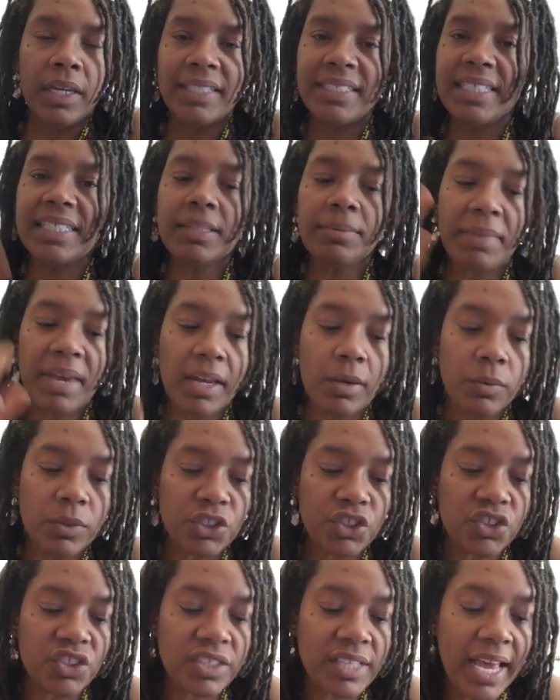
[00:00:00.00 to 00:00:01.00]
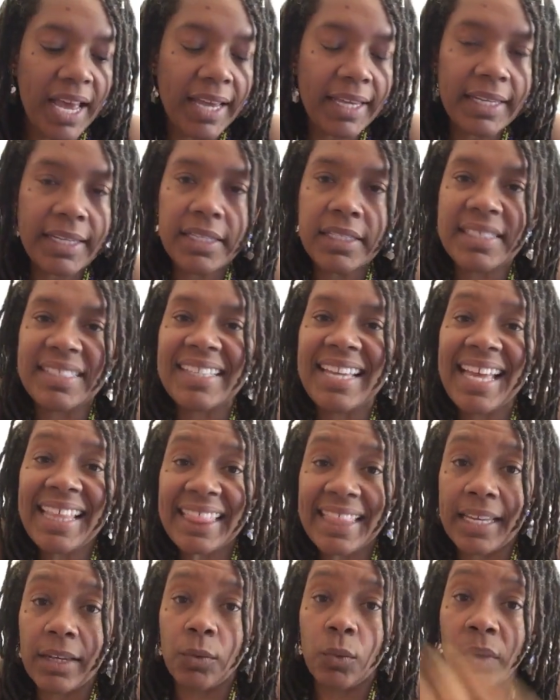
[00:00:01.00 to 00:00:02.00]
It doesn't matter what your sign is,
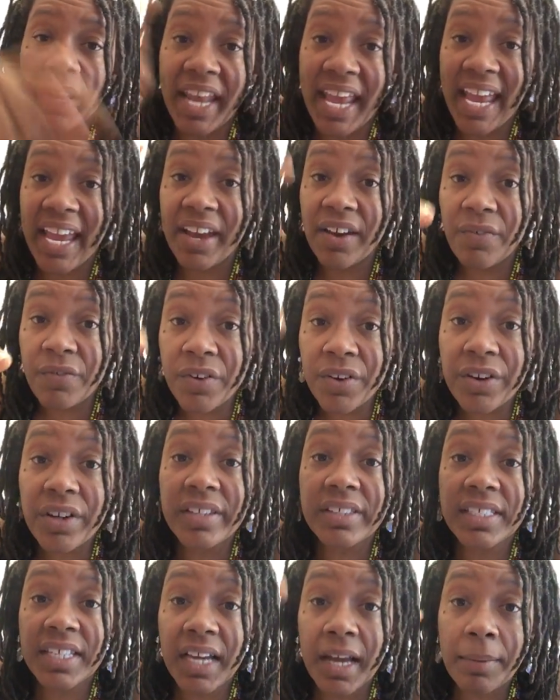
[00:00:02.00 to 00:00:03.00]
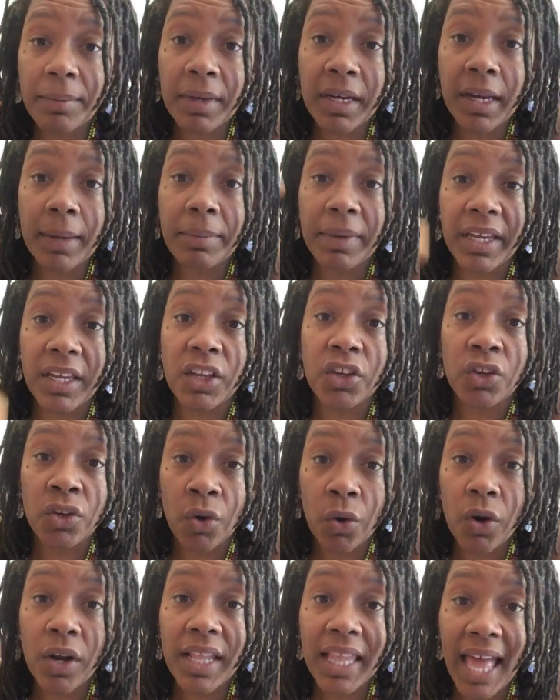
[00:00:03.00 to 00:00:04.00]
nothing. Whatever is coming up in
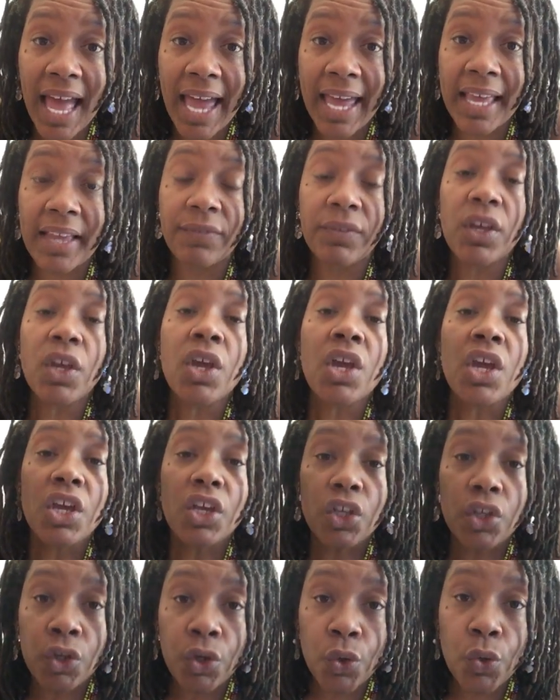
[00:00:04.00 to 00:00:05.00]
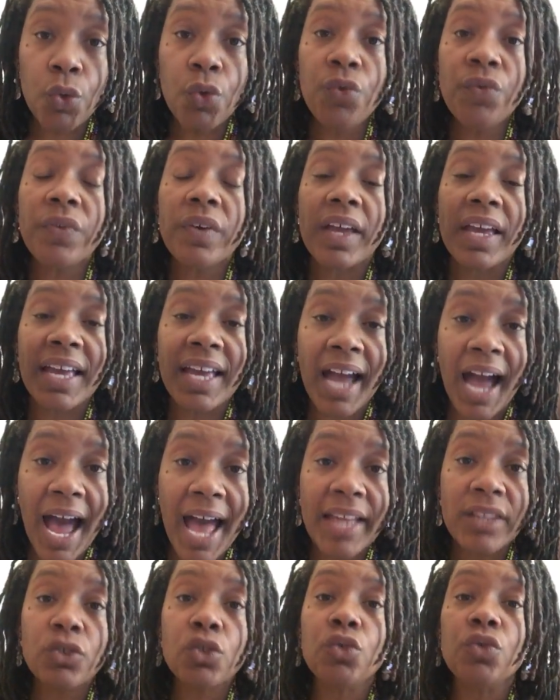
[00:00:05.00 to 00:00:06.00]
your life, you've
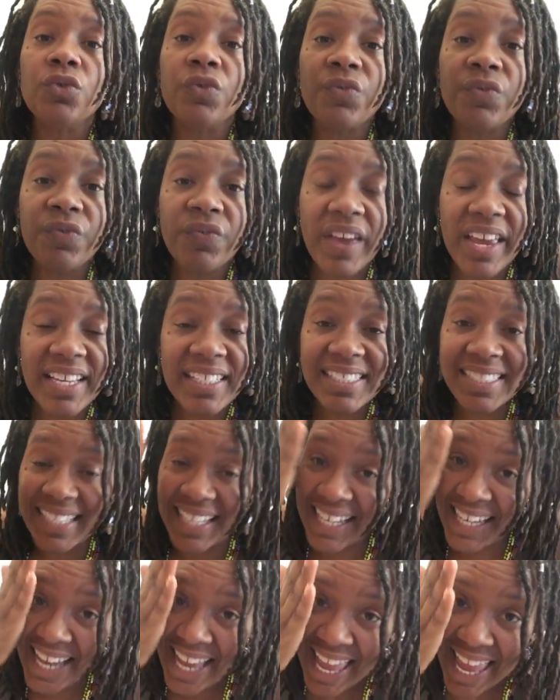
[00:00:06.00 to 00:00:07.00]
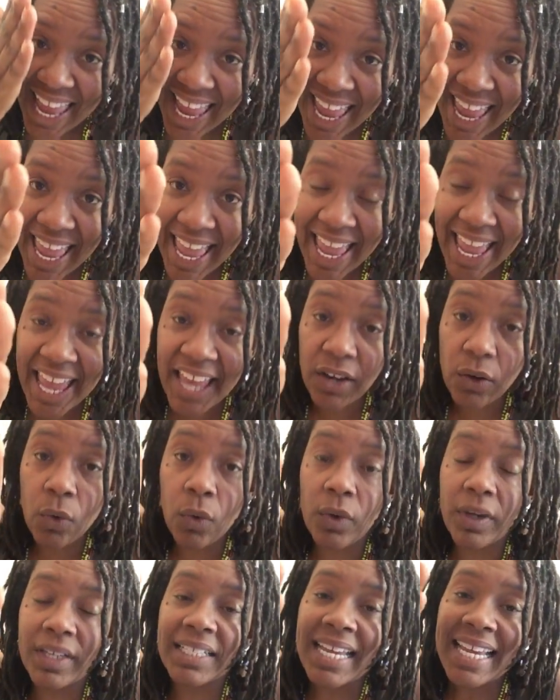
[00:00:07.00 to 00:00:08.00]
got to face it head
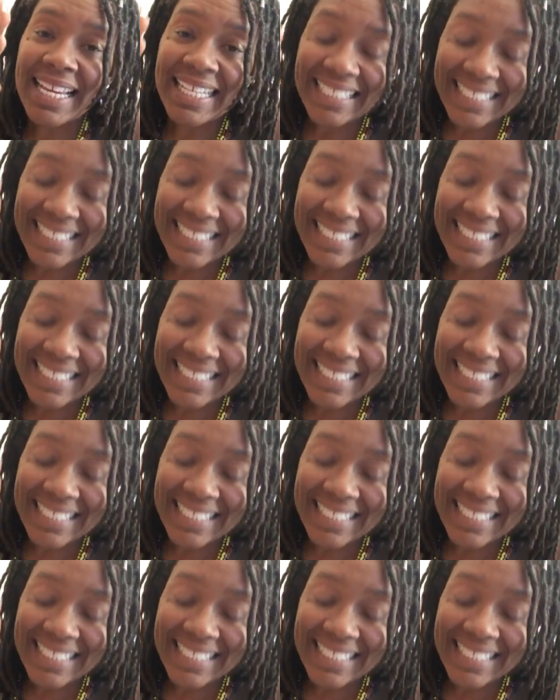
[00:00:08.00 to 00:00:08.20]
on.